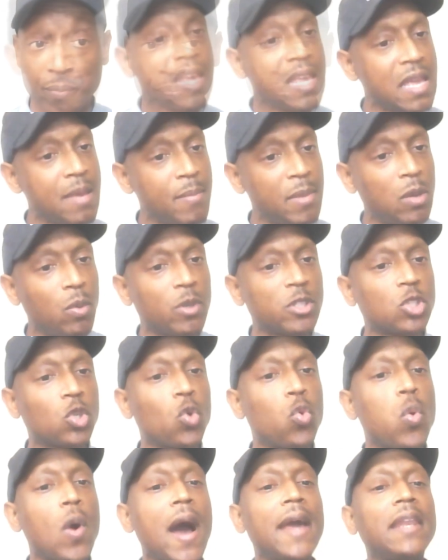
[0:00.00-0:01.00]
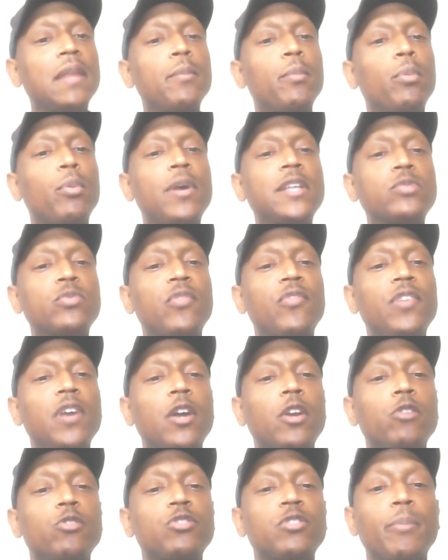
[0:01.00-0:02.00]
Emily was quite impressed with
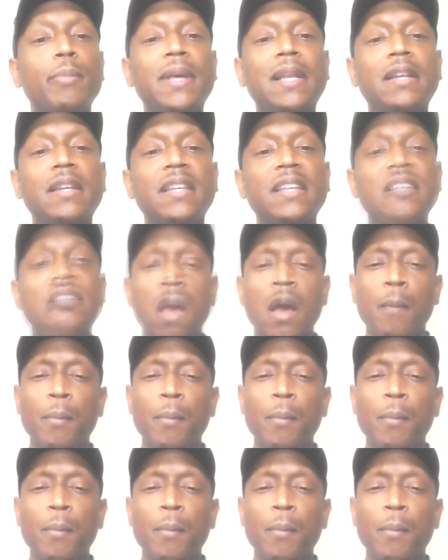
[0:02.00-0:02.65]
Donald's abilities,